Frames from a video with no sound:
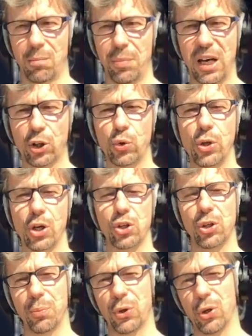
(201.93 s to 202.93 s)
Back to your
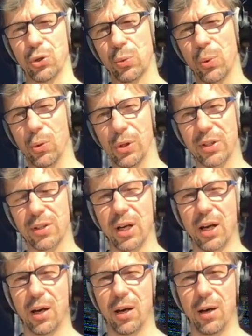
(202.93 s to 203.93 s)
ship controls.
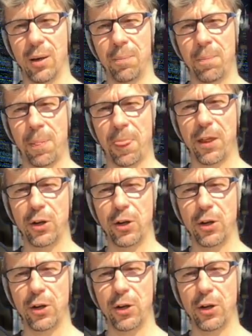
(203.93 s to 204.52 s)
The